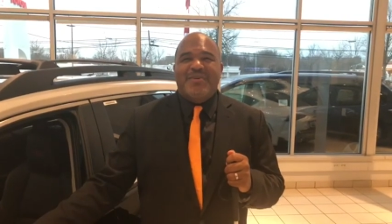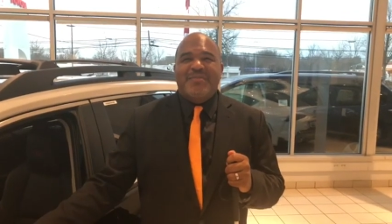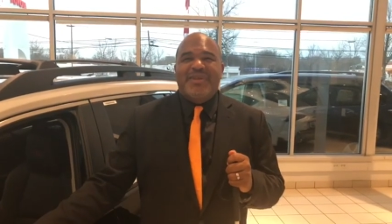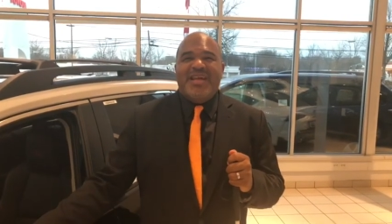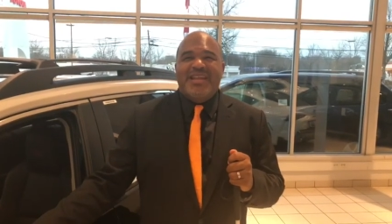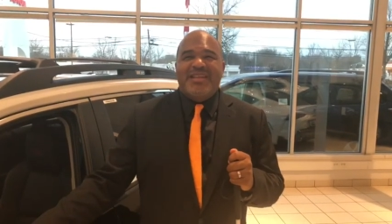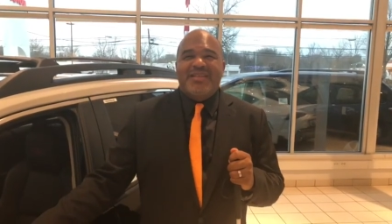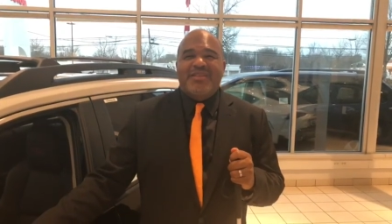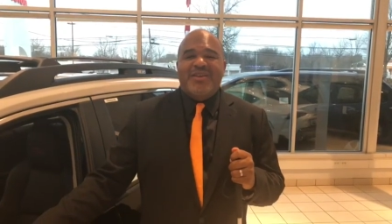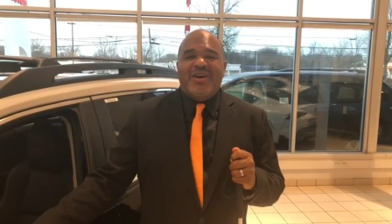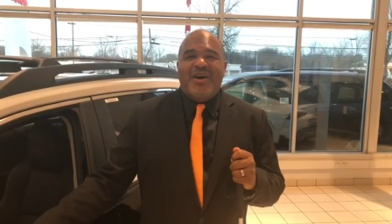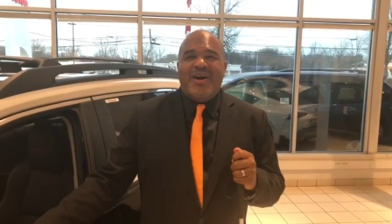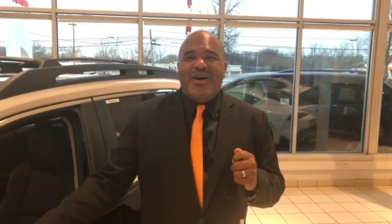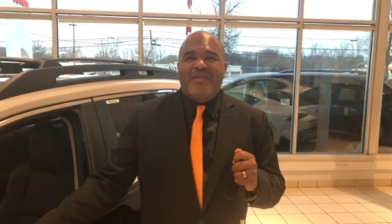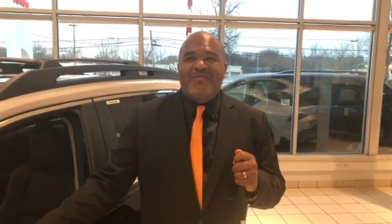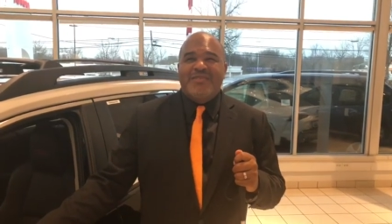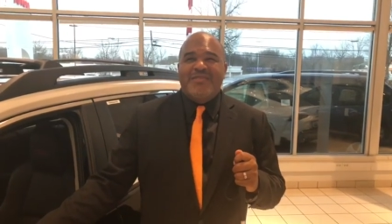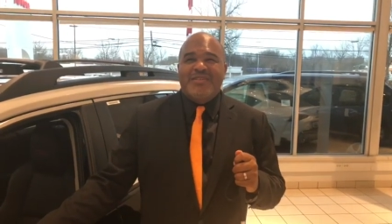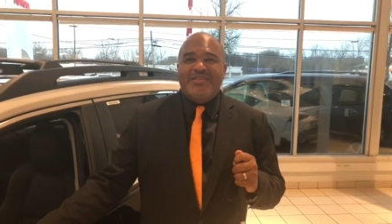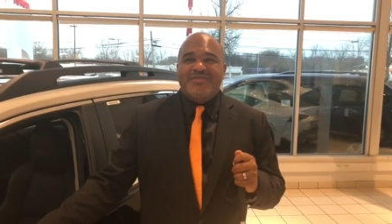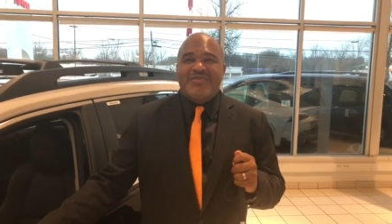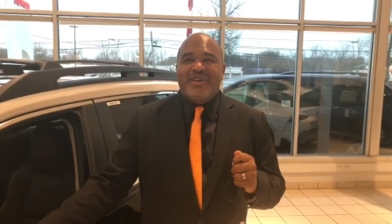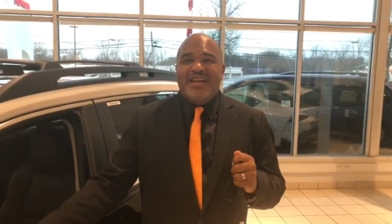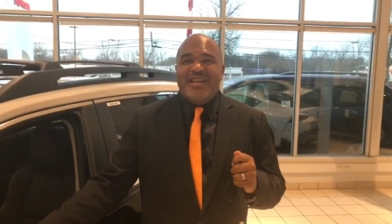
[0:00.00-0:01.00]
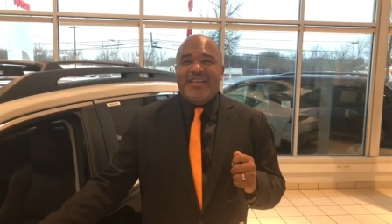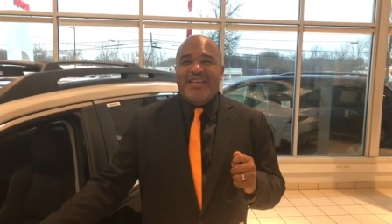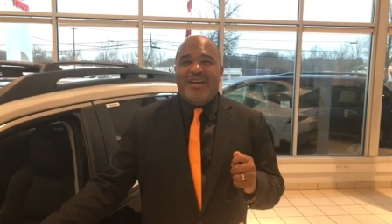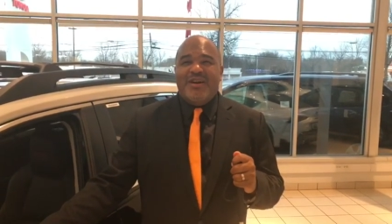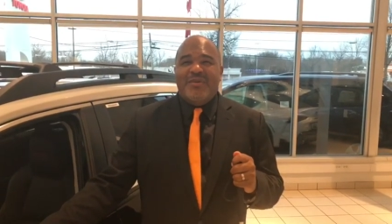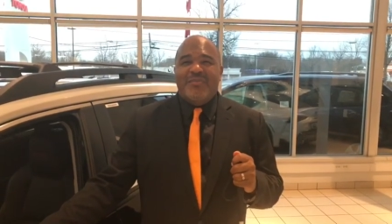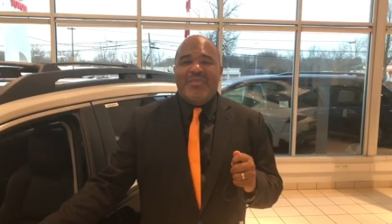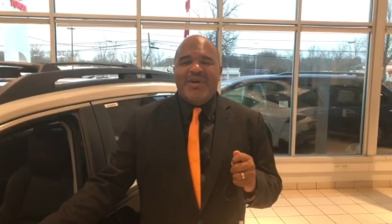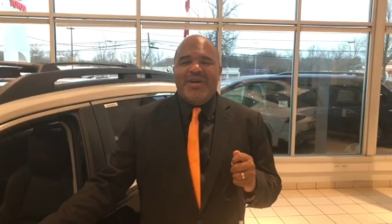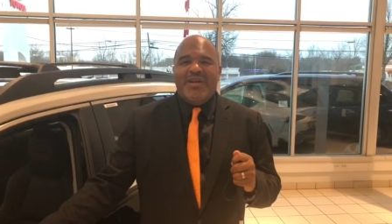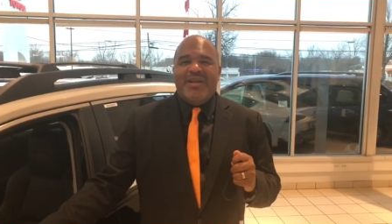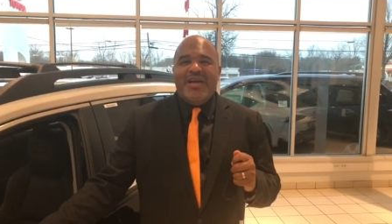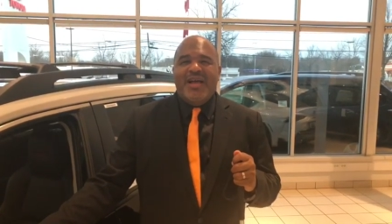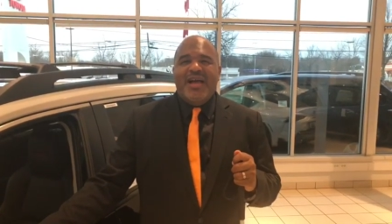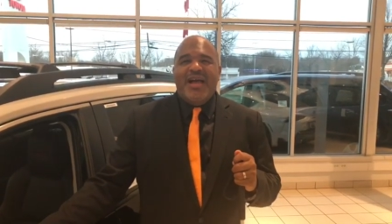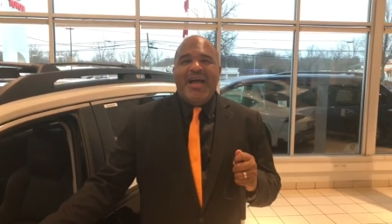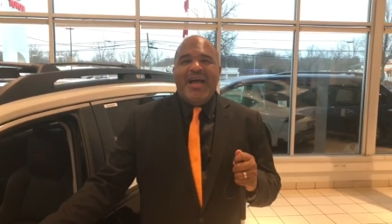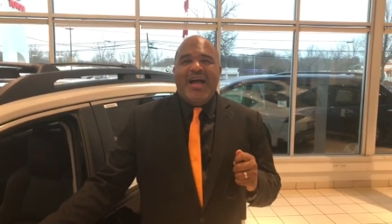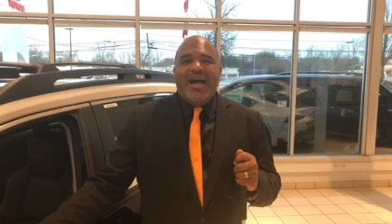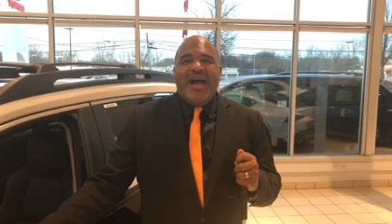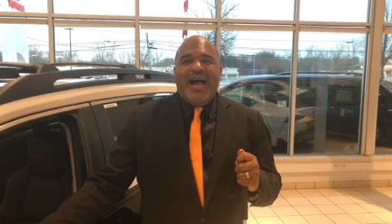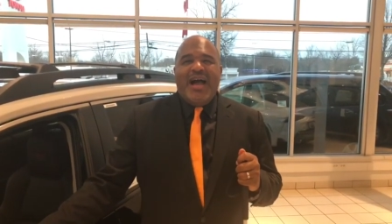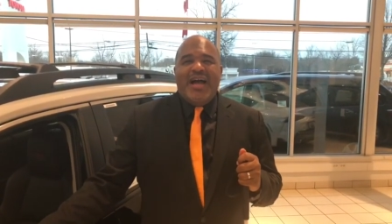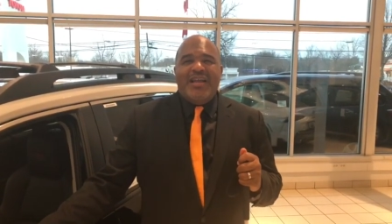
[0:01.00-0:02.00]
I'm not at the office right now, but
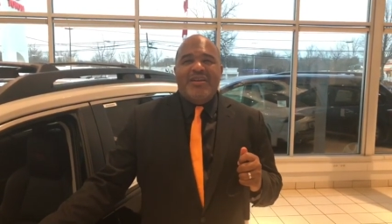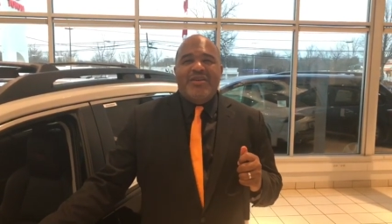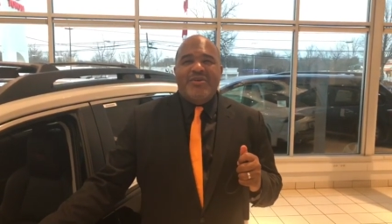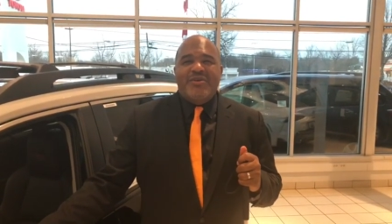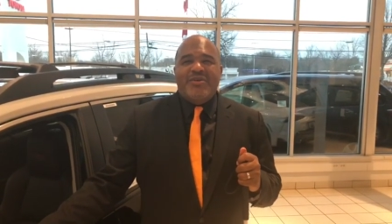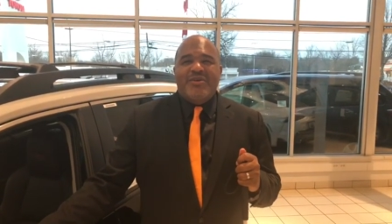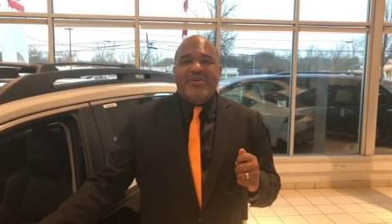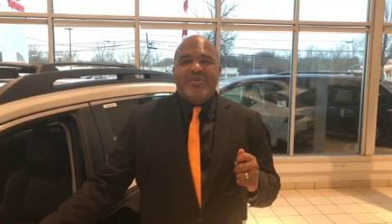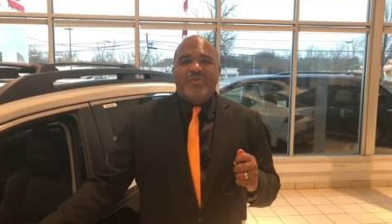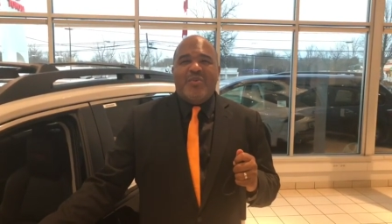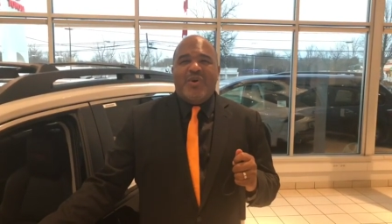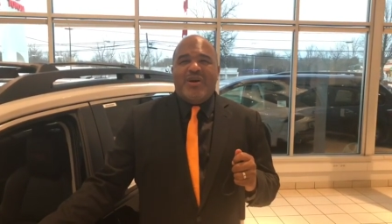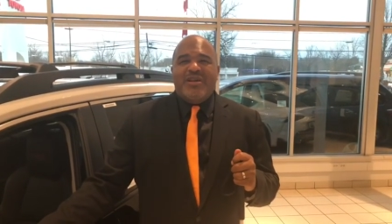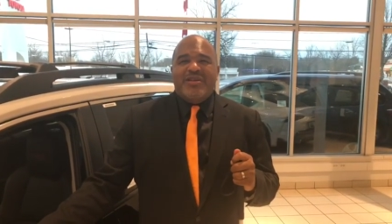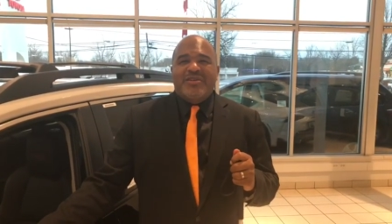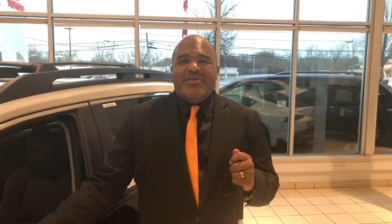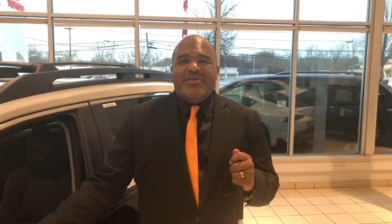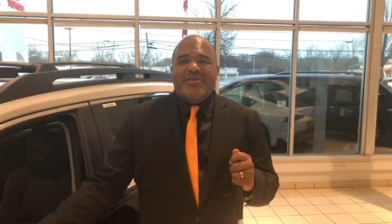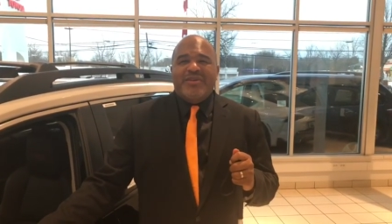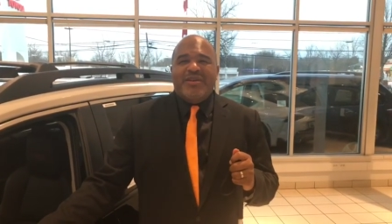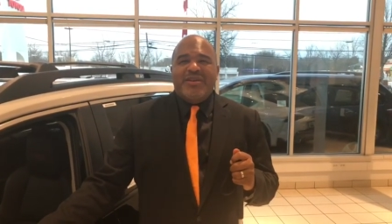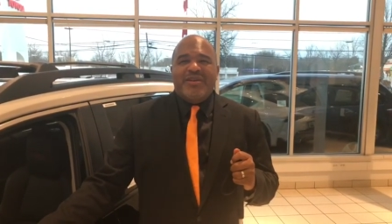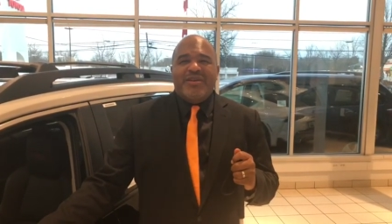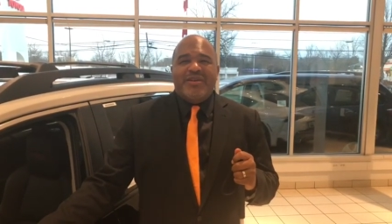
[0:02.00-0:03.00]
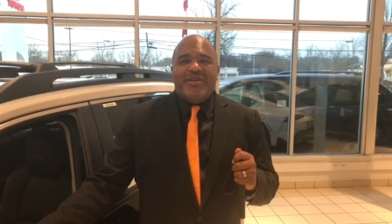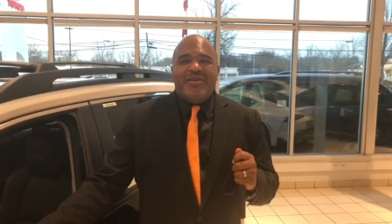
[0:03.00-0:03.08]
I know you're wondering,